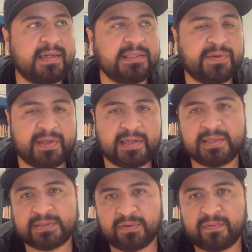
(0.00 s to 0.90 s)
So I think
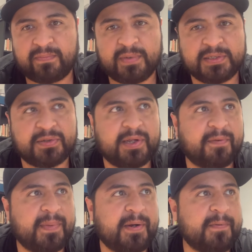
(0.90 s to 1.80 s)
this will
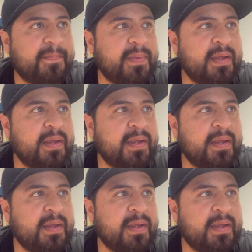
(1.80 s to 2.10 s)
help out.